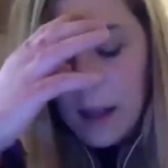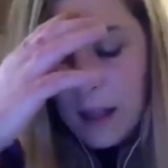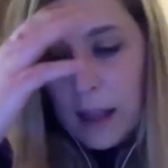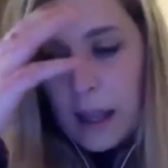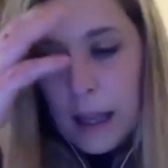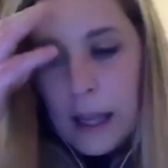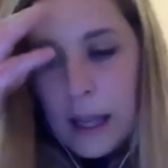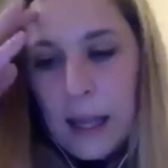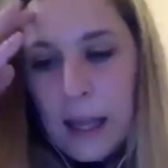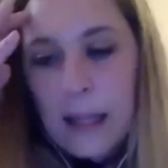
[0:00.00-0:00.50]

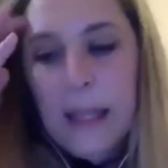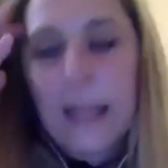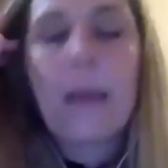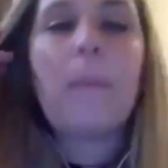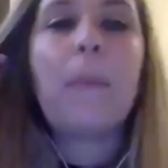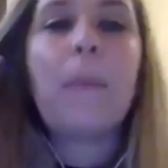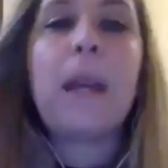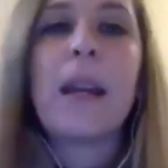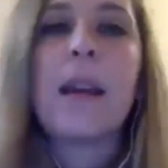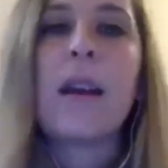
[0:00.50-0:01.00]
It can
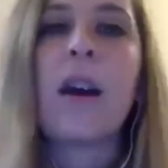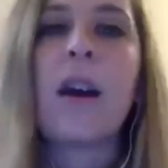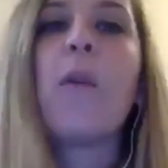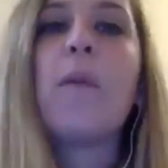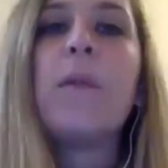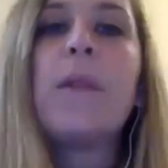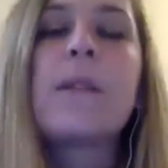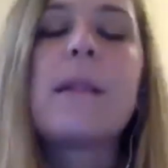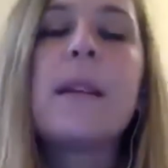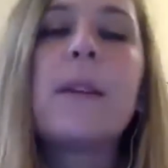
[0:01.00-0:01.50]
be
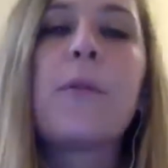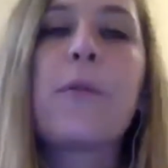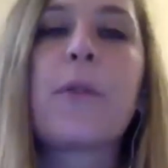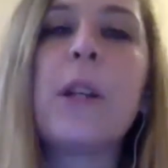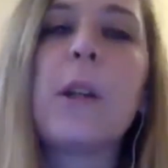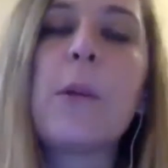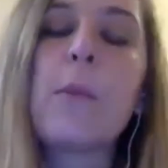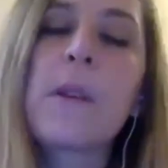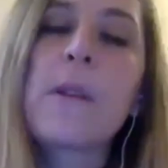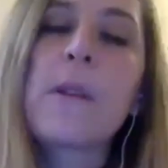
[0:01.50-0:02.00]
obviously
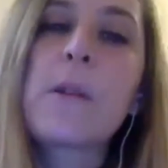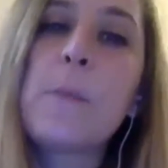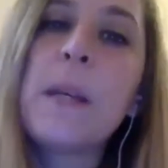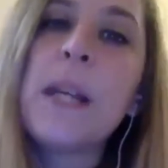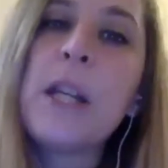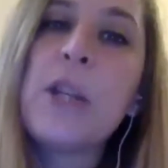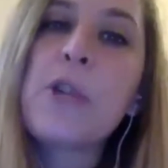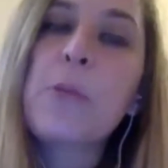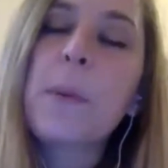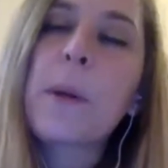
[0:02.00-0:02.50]
freedom of
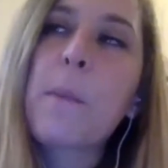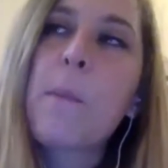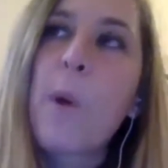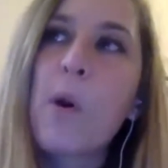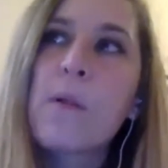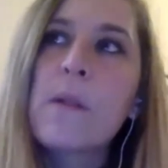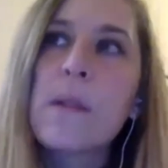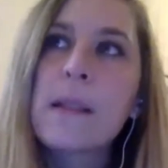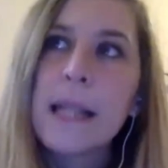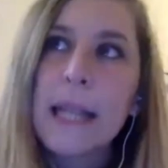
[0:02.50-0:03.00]
speech, but
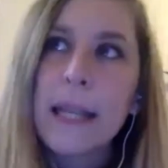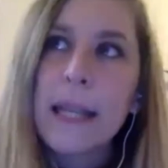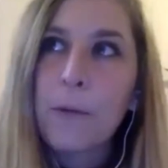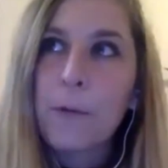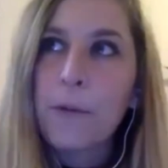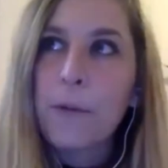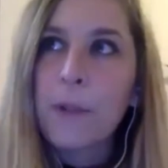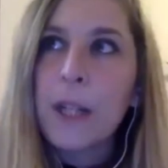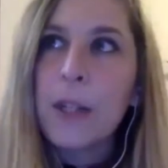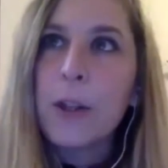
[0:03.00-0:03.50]
mostly
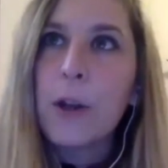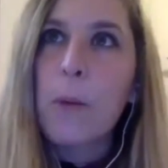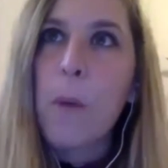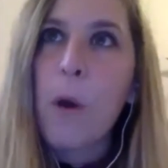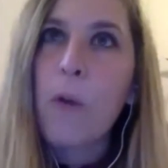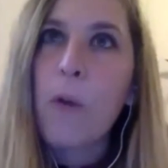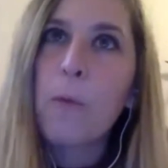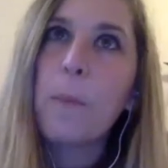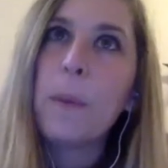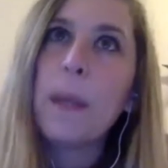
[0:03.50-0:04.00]
freedom
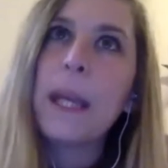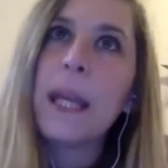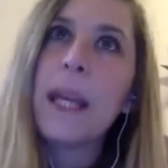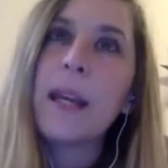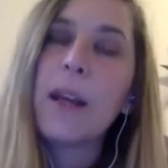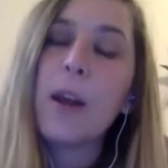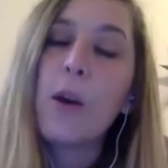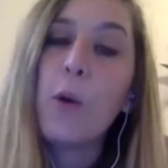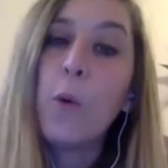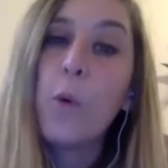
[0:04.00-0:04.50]
of
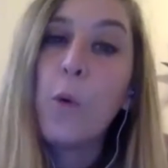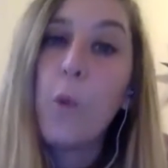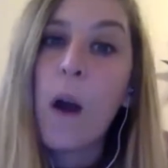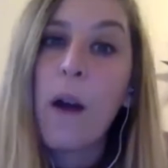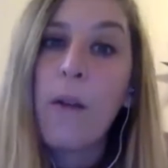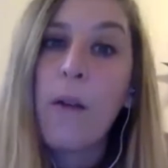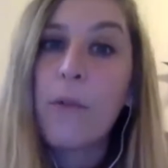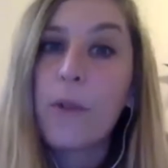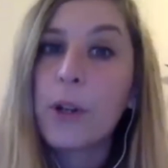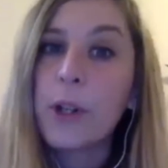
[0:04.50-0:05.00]
being
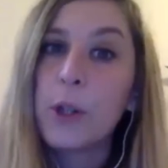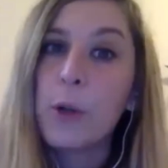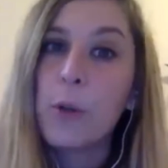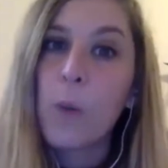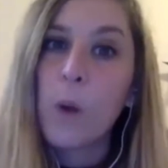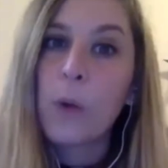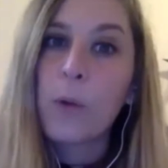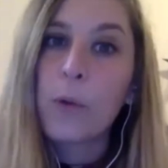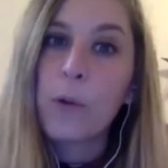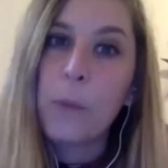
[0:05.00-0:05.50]
whoever you
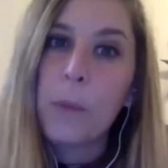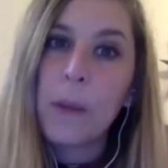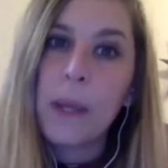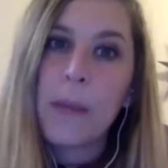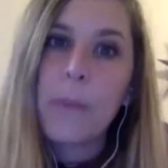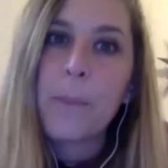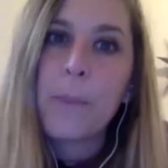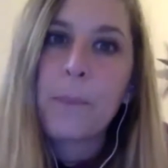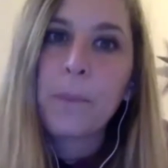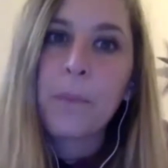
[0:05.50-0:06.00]
want to
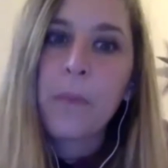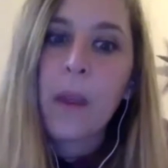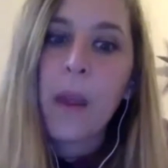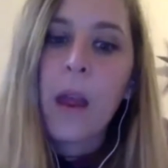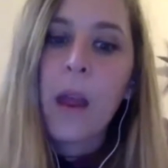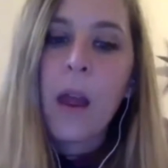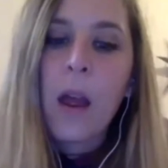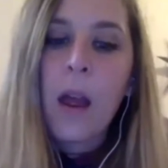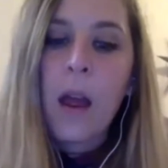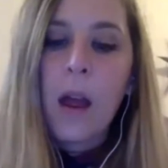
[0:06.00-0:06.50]
be.
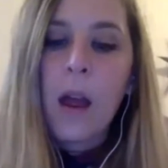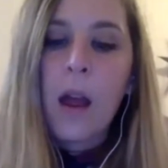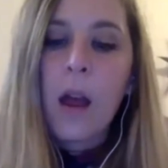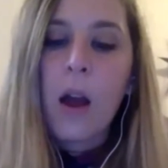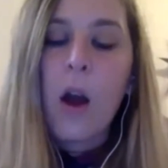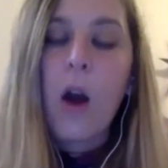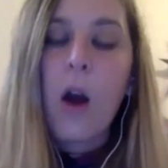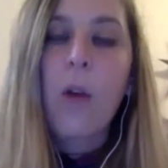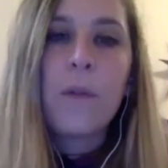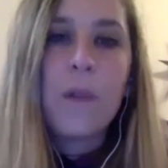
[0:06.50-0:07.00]

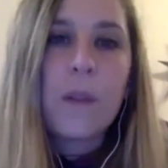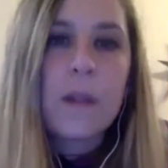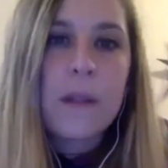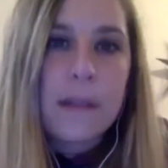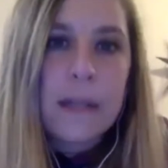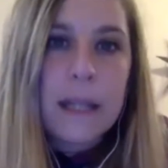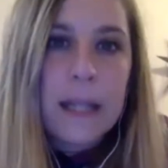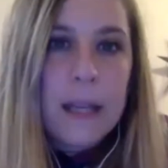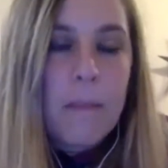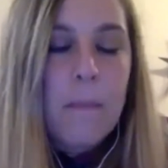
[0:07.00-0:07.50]

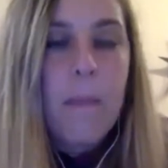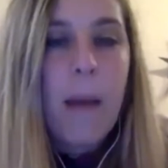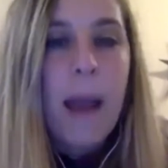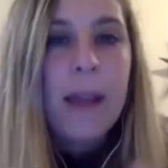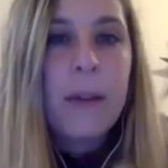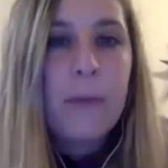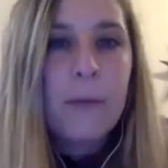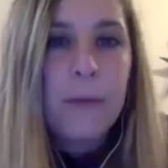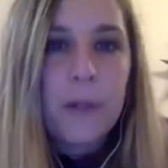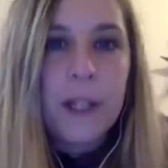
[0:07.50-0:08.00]
Obviously,
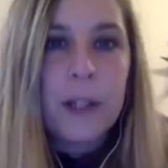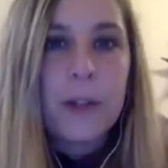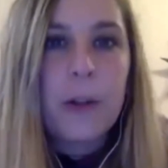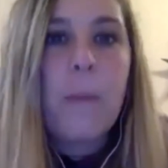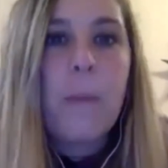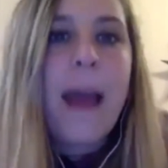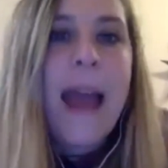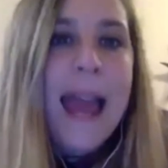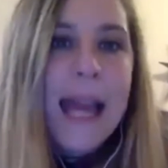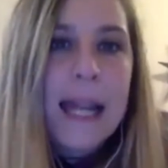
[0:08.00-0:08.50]
my
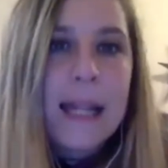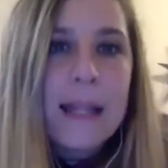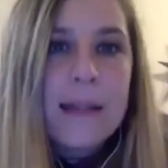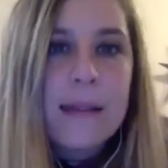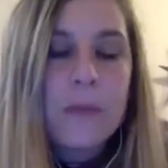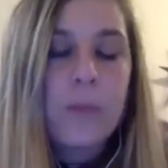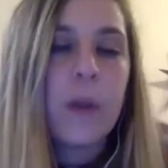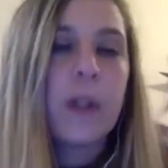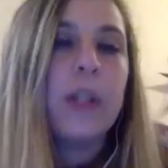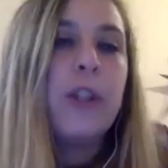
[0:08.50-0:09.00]
freedom
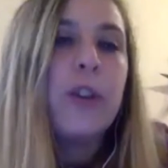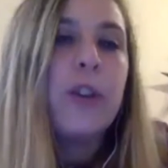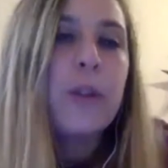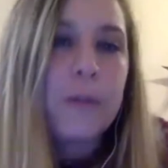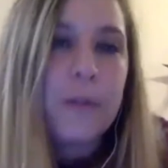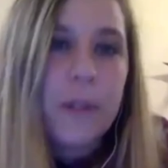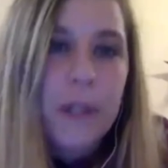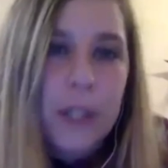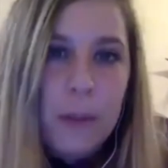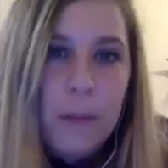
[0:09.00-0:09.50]
ends when your
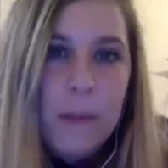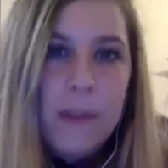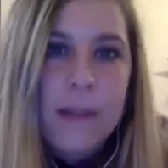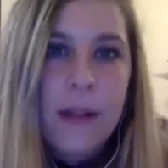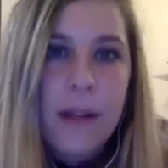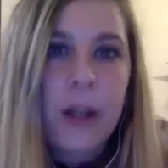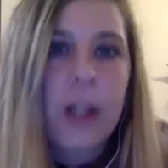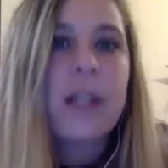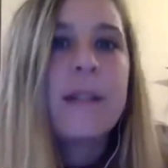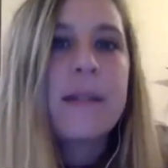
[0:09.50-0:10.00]
freedom
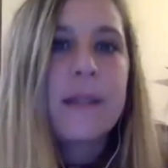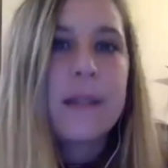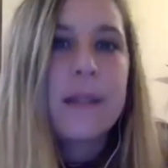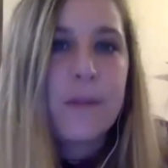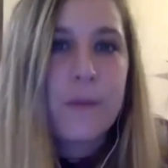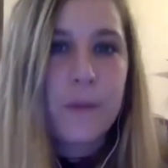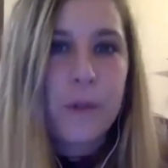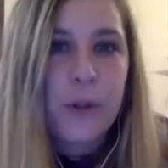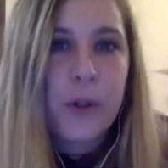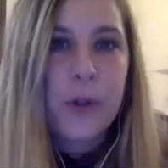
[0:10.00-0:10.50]
starts,
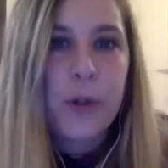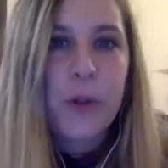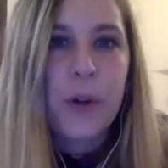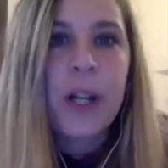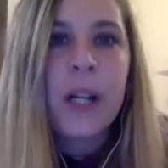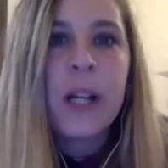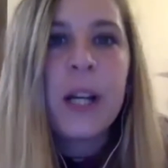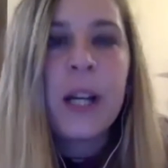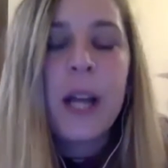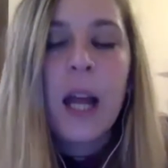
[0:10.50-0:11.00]
for sure.